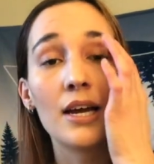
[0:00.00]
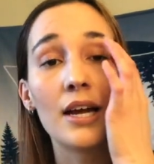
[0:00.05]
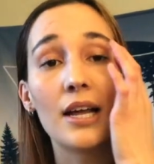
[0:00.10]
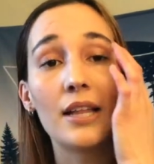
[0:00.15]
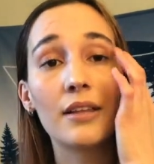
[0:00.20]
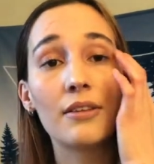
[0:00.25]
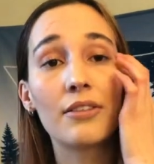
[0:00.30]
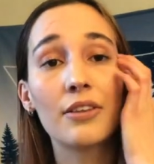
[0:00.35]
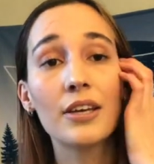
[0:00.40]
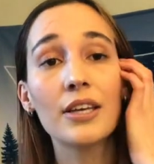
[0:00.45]

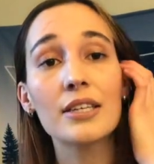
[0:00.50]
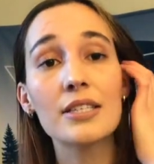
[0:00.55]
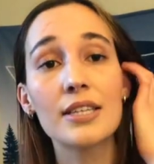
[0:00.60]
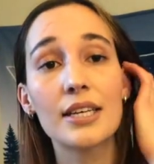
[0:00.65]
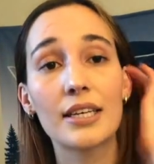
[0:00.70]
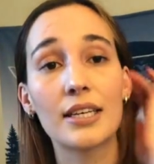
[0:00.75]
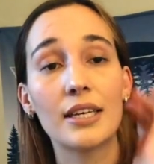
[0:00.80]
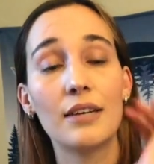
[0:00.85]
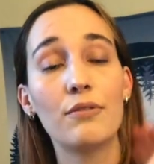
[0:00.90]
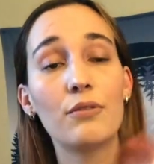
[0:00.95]
And the thing is,
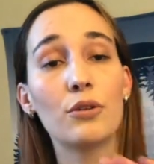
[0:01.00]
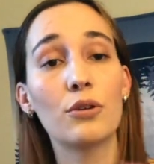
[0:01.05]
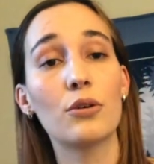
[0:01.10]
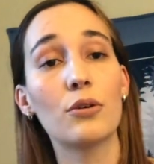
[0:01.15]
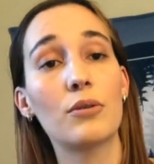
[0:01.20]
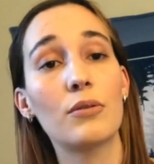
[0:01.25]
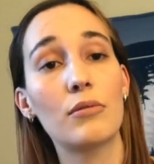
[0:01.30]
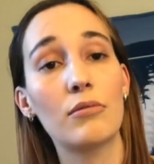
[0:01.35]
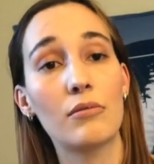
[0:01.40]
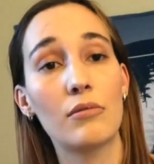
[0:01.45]
like, even
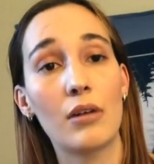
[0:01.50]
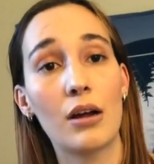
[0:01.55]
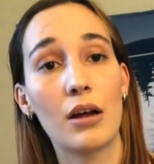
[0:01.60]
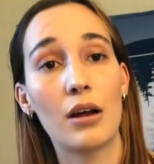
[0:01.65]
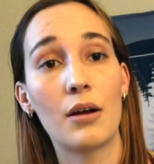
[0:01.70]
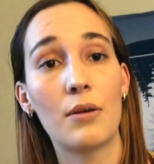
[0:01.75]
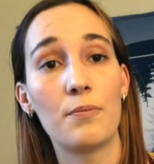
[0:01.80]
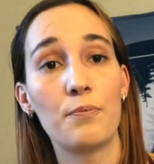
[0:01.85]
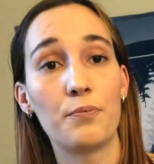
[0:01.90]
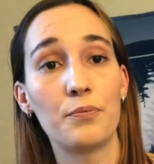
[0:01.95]
though
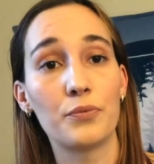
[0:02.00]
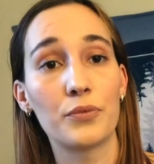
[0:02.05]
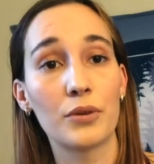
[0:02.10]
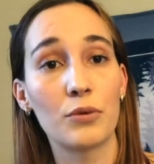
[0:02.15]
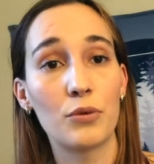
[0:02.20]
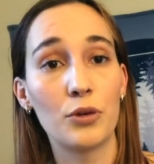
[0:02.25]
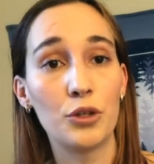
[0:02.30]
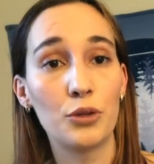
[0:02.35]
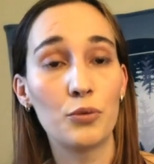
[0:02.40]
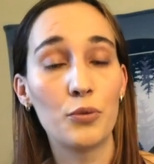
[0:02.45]

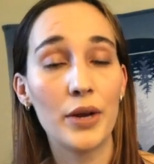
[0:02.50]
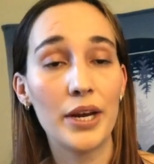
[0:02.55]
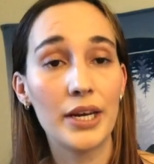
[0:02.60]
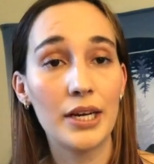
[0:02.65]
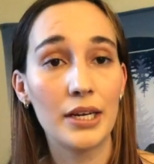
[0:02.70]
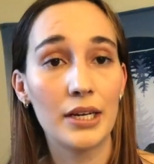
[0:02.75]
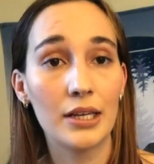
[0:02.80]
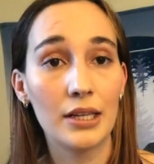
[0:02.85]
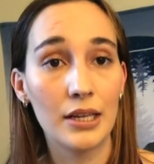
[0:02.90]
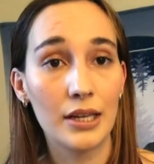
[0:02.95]
when you
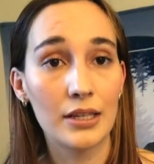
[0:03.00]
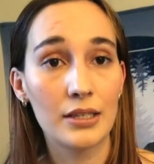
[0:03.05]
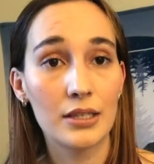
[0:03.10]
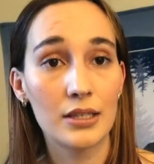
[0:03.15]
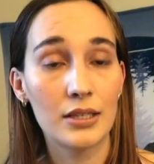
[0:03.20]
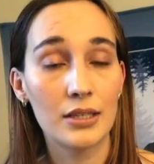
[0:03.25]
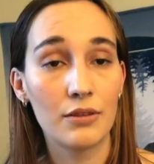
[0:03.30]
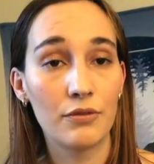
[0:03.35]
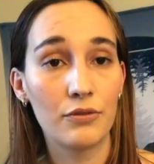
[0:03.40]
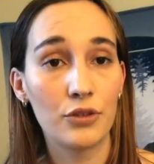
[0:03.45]
wait, it
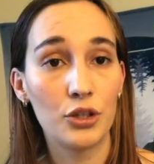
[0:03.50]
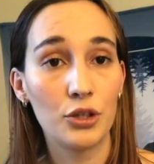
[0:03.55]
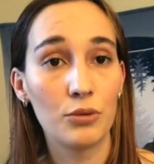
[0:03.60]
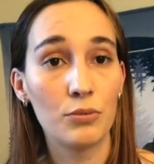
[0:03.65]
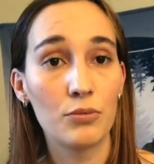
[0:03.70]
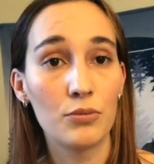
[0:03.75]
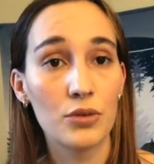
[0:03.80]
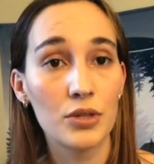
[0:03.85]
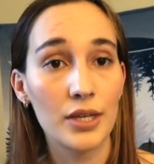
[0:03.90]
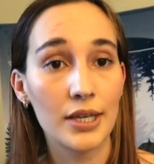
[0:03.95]
lets the
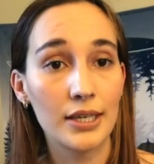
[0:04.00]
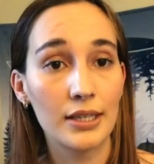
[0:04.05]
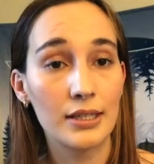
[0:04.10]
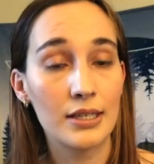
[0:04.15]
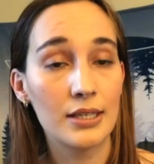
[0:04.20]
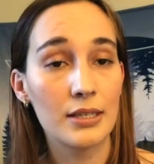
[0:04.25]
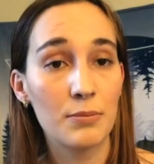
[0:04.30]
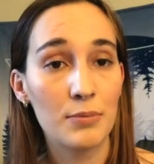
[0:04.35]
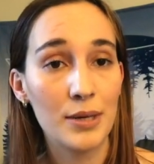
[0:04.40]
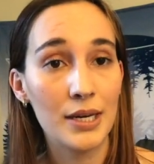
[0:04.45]
fumes, like,
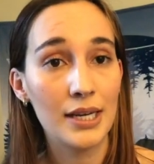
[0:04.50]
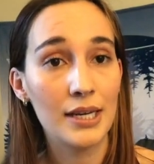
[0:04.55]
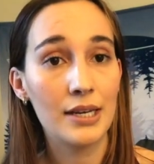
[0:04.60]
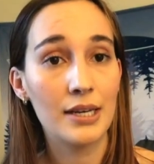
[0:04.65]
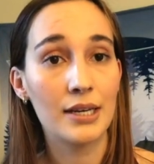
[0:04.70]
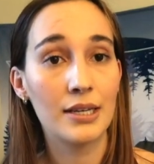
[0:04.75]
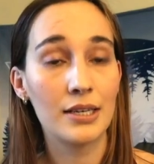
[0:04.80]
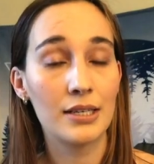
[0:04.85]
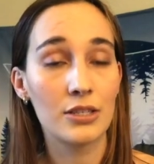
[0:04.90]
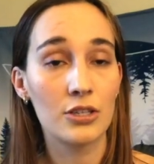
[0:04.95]

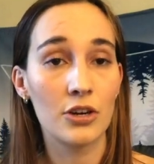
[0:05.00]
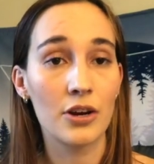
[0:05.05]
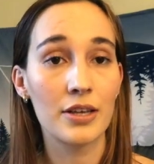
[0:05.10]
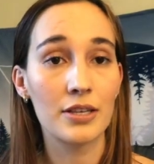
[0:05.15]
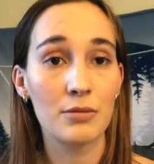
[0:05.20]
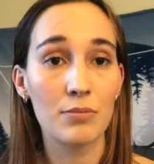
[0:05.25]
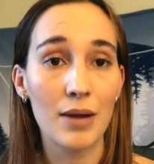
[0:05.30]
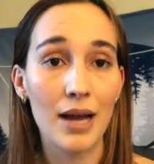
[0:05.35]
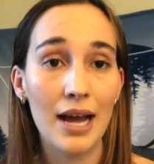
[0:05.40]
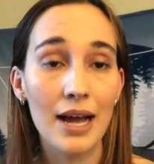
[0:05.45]
dissipate and it's not
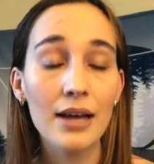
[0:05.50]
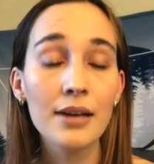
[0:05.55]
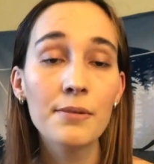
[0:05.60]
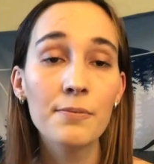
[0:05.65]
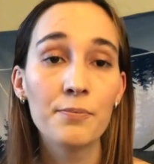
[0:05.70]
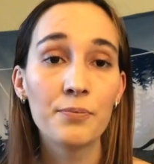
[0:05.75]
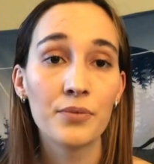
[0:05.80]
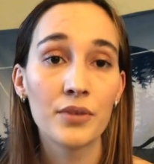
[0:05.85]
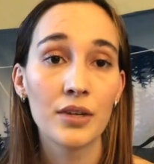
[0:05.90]
as bad,